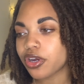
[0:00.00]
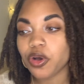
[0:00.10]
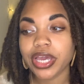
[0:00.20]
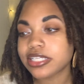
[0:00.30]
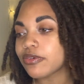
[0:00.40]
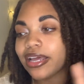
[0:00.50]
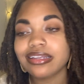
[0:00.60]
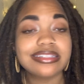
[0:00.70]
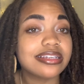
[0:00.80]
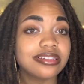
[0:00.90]
Okay, so I
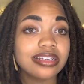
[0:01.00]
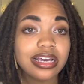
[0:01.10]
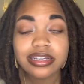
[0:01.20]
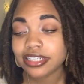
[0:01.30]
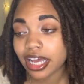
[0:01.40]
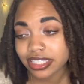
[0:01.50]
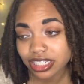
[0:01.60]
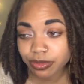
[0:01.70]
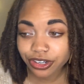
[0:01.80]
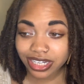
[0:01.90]
listened to
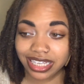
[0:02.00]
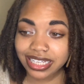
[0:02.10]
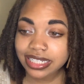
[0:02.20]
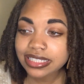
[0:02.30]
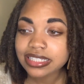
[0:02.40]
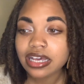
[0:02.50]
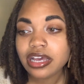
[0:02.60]
customer needs